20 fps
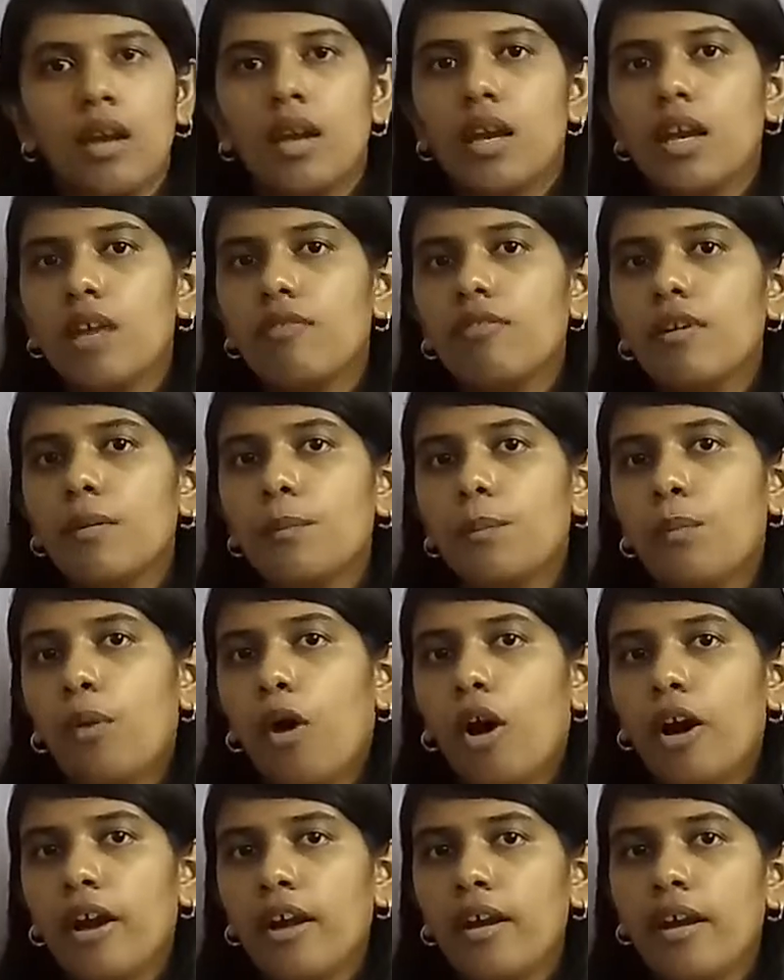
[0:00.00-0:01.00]
If a
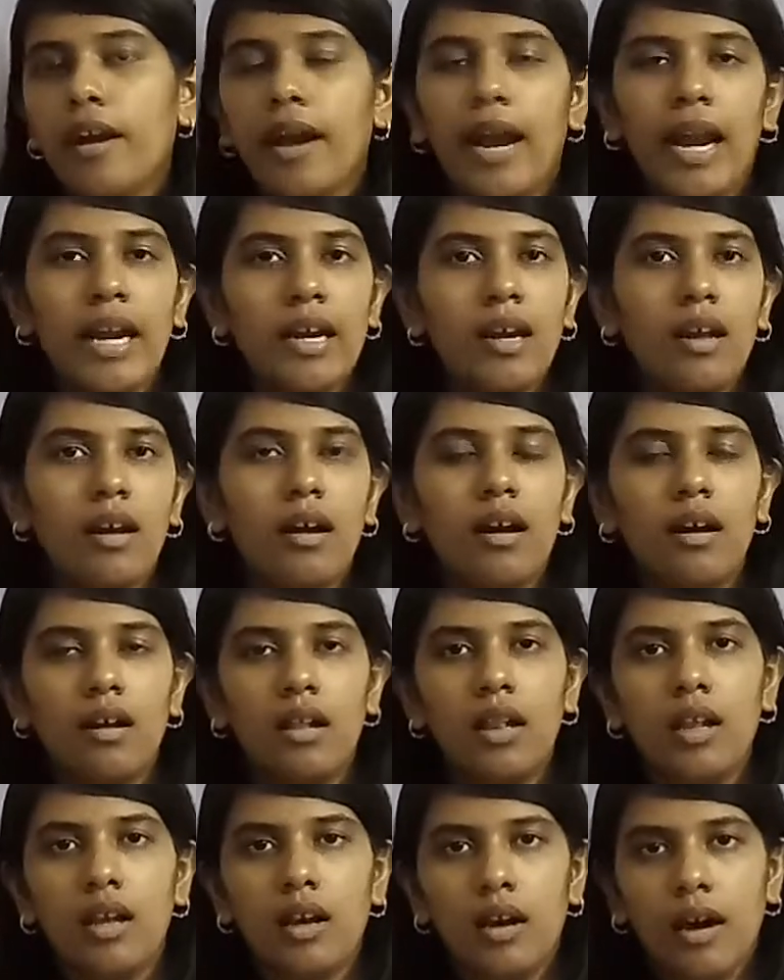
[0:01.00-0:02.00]
boy and a
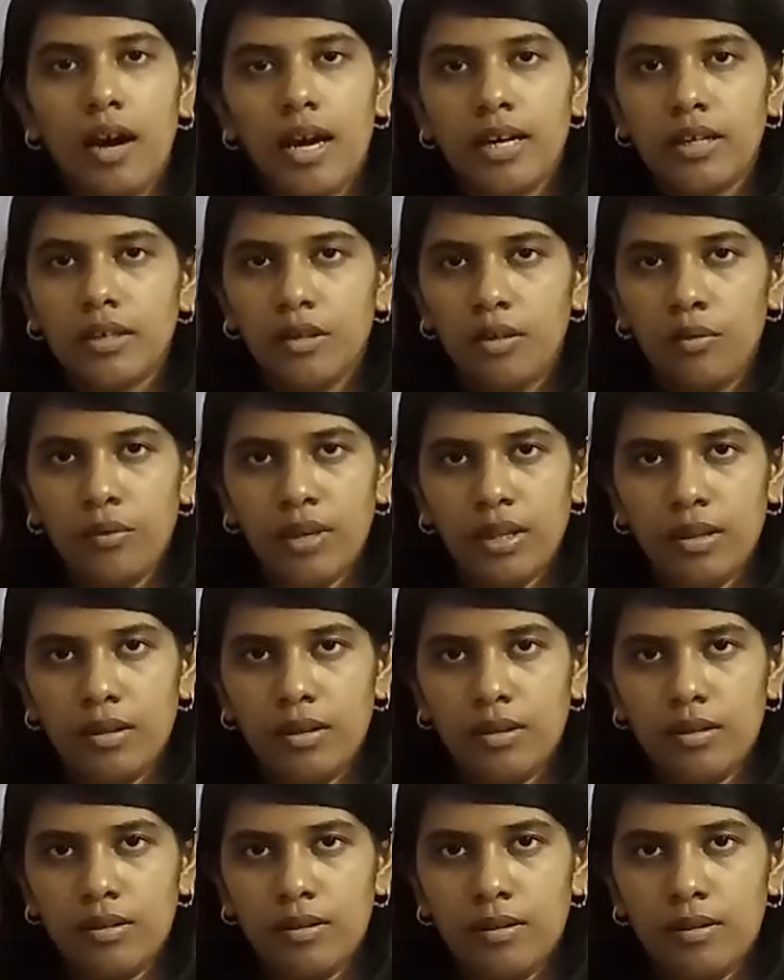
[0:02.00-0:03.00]
girl are twin,